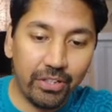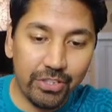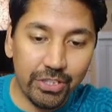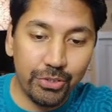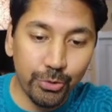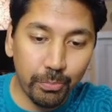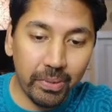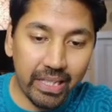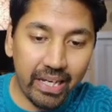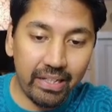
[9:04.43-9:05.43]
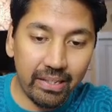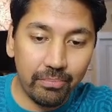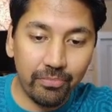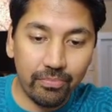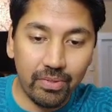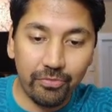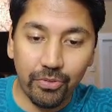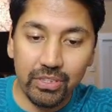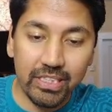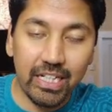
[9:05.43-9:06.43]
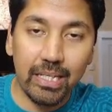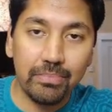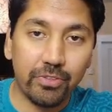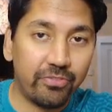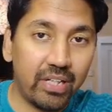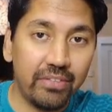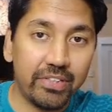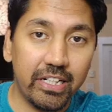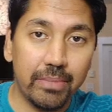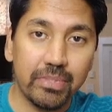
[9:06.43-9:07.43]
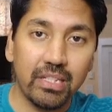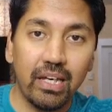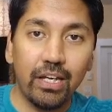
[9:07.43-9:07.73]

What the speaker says: you just duplicate them 4 times or 5 times,